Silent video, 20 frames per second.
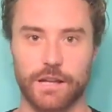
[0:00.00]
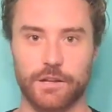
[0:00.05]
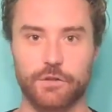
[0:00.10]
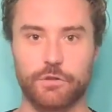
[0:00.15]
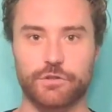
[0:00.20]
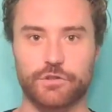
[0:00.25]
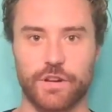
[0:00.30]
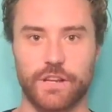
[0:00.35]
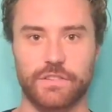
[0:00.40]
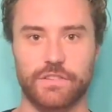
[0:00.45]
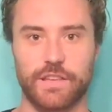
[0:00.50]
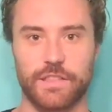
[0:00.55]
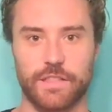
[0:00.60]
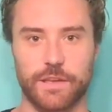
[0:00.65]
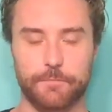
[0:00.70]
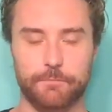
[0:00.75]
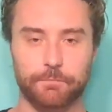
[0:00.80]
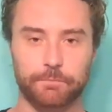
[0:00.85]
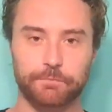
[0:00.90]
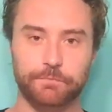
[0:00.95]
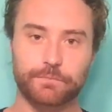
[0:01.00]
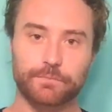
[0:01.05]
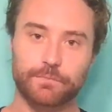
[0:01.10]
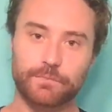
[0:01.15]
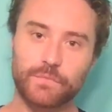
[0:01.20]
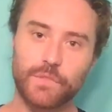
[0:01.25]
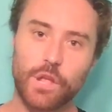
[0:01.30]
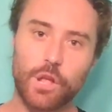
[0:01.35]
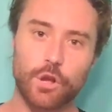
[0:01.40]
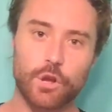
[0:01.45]
nutrients in them.
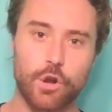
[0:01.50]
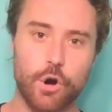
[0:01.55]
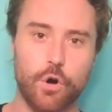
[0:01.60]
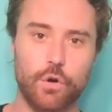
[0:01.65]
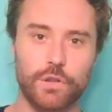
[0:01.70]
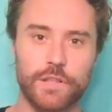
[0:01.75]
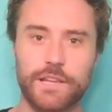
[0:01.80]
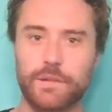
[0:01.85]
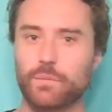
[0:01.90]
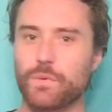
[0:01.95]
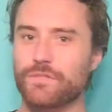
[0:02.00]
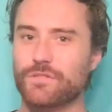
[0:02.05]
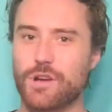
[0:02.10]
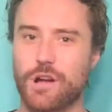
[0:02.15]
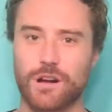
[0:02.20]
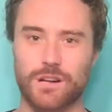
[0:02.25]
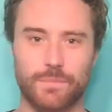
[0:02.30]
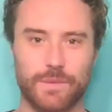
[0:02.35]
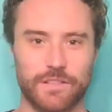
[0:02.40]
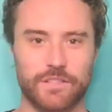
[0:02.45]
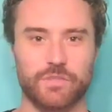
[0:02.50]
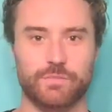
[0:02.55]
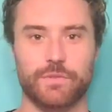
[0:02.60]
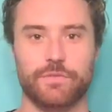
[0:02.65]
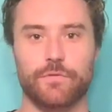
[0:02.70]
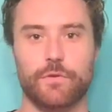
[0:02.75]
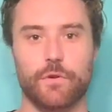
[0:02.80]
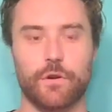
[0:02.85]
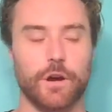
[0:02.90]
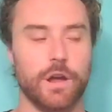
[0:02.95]
Choline, we talked about this
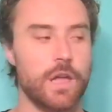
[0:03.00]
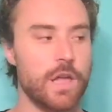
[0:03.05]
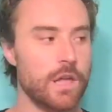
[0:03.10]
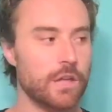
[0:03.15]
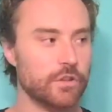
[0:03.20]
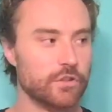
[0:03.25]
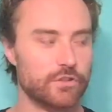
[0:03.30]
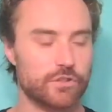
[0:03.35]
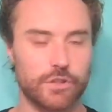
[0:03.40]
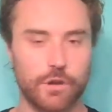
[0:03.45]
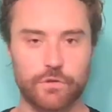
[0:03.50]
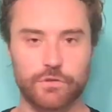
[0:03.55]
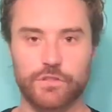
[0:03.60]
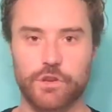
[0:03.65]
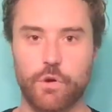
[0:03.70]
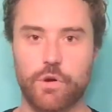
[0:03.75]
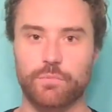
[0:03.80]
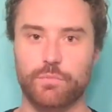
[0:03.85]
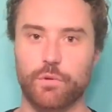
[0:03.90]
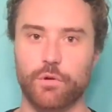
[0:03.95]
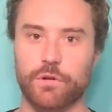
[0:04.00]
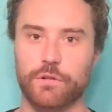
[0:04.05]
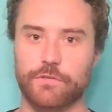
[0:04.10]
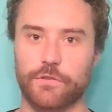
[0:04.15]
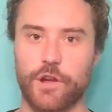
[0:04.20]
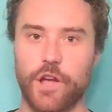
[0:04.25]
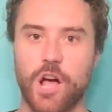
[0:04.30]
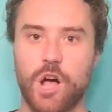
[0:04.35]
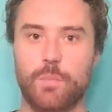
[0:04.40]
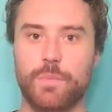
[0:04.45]
before, so important
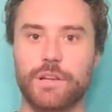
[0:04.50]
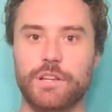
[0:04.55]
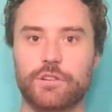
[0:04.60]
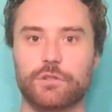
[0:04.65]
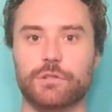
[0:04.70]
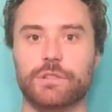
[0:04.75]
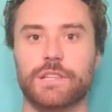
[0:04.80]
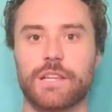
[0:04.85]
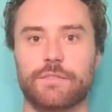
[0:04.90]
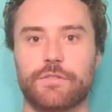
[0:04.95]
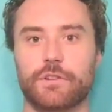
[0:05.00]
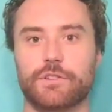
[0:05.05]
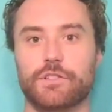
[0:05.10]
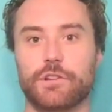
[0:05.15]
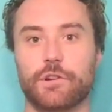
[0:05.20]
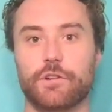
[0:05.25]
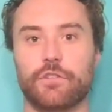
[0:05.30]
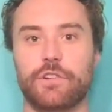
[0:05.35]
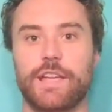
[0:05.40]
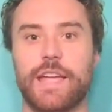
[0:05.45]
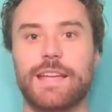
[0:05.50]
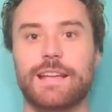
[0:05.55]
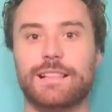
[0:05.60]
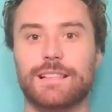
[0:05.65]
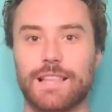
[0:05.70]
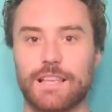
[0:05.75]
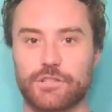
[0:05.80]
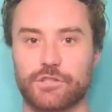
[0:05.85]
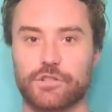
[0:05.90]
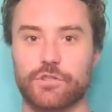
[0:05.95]
for helping your liver to create
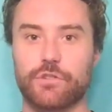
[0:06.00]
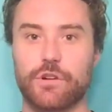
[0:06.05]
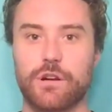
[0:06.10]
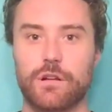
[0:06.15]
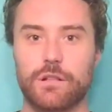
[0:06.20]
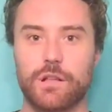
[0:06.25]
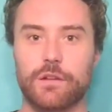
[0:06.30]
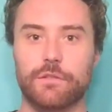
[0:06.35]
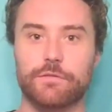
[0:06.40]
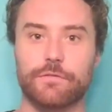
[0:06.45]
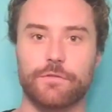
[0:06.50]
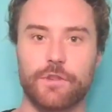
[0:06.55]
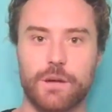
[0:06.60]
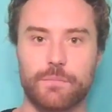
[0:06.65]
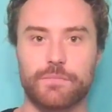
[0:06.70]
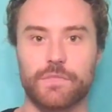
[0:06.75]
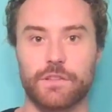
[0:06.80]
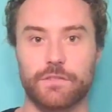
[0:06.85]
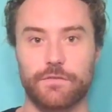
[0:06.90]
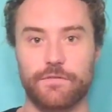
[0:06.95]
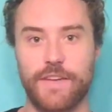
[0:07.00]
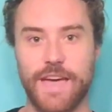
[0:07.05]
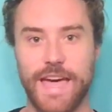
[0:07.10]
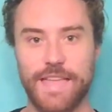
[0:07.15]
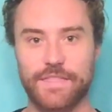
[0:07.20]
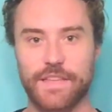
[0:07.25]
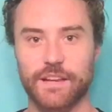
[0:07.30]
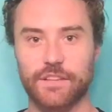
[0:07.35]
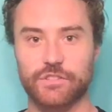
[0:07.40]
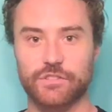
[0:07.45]
cholesterol from the
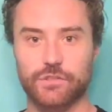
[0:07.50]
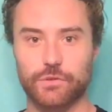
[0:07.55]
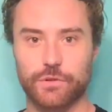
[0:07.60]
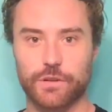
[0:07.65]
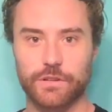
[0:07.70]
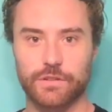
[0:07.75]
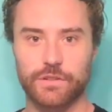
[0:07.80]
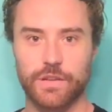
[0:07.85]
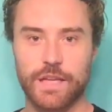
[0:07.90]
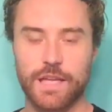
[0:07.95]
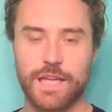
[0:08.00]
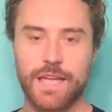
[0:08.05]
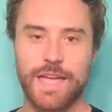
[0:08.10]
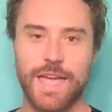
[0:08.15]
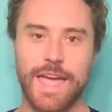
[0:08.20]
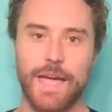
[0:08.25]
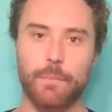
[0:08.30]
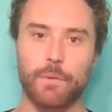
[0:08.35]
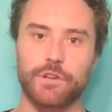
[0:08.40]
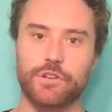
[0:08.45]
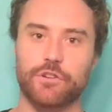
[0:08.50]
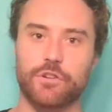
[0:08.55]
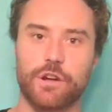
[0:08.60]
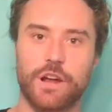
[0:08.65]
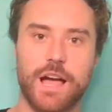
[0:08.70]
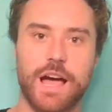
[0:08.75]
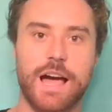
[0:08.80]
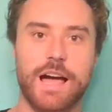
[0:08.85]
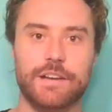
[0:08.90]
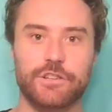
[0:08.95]
fat that it stores. And when you're
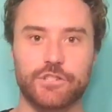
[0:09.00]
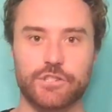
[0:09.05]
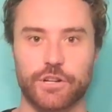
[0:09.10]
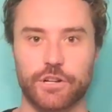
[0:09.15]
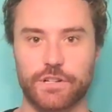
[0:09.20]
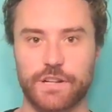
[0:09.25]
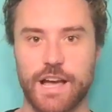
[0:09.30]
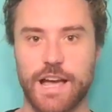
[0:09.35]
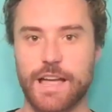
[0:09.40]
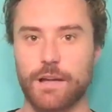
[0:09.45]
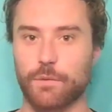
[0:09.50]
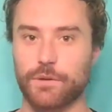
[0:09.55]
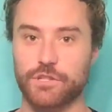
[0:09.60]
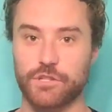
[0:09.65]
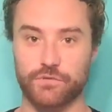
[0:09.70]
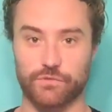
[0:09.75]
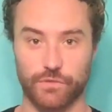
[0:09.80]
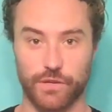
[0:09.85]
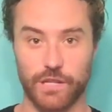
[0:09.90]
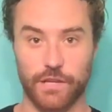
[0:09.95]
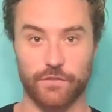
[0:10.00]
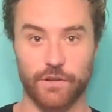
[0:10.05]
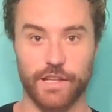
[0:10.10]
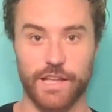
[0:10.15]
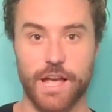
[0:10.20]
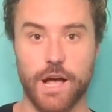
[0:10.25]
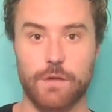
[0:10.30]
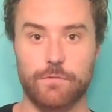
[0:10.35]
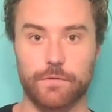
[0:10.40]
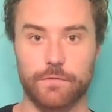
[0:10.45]
on a high sugar diet, which is
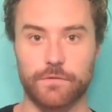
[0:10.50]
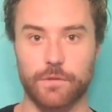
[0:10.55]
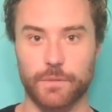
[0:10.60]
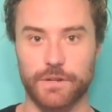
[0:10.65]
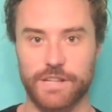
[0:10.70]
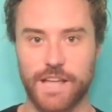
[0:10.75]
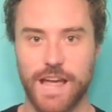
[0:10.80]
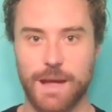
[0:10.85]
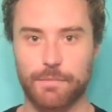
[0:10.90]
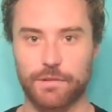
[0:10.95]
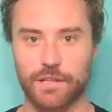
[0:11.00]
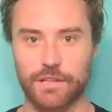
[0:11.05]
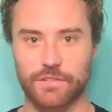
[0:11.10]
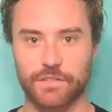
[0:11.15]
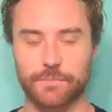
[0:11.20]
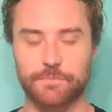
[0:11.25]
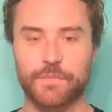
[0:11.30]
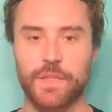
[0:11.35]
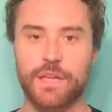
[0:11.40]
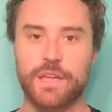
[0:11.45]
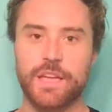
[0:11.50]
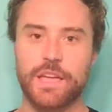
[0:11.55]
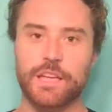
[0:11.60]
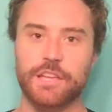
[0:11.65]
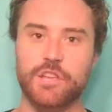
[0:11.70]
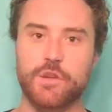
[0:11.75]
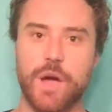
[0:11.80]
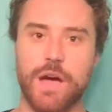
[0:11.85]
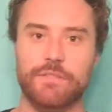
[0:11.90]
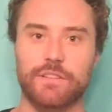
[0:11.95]
really helpful for metabolism,
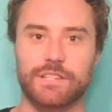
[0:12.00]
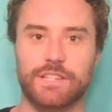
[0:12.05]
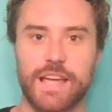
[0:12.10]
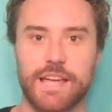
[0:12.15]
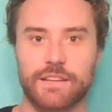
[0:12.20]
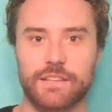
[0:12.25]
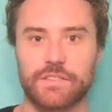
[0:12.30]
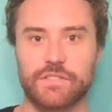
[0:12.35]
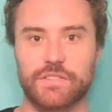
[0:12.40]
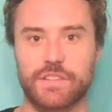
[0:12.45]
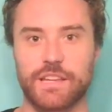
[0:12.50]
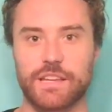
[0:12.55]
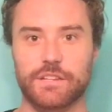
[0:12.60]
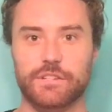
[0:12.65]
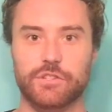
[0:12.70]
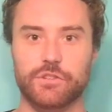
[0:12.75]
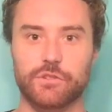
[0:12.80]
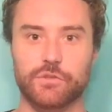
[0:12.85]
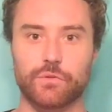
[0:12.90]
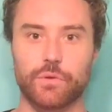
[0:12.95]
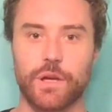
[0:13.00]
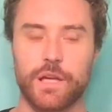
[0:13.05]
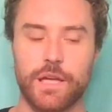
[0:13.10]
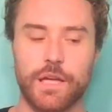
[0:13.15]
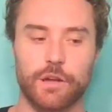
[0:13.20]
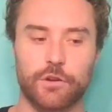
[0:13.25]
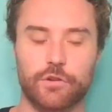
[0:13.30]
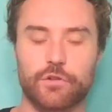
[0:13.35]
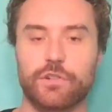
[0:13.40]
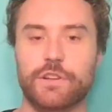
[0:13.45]
you have a tendency to
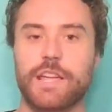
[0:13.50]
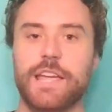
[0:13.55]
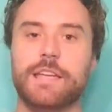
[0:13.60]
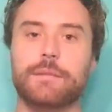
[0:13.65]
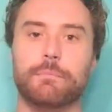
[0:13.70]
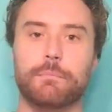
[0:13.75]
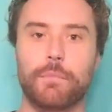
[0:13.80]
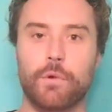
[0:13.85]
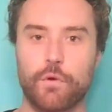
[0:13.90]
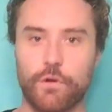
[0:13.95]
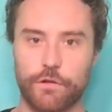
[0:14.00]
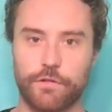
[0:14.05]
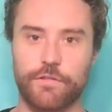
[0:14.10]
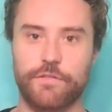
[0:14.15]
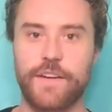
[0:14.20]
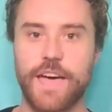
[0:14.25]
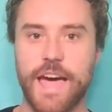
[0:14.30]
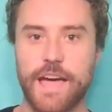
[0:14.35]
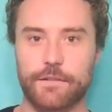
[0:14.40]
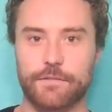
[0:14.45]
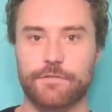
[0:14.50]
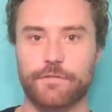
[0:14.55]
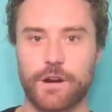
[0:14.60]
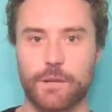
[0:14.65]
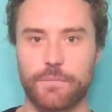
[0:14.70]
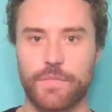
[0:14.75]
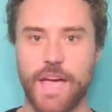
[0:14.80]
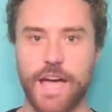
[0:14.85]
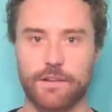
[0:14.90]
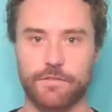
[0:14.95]
create more fat
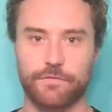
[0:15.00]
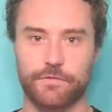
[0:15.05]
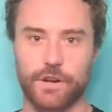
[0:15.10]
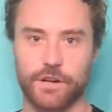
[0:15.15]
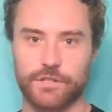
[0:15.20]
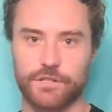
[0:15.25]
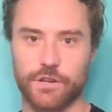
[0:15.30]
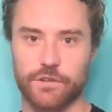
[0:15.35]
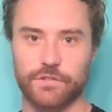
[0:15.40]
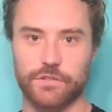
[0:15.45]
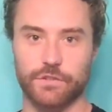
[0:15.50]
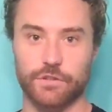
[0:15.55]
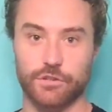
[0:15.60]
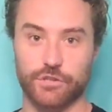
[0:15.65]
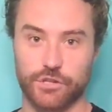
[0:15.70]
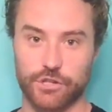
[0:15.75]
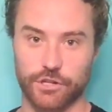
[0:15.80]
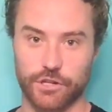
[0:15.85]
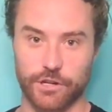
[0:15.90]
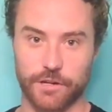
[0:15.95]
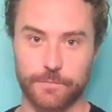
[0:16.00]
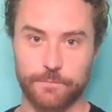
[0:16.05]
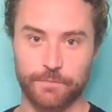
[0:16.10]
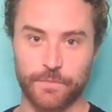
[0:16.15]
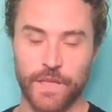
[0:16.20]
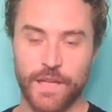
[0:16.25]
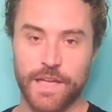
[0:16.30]
from that fructose in the sugar.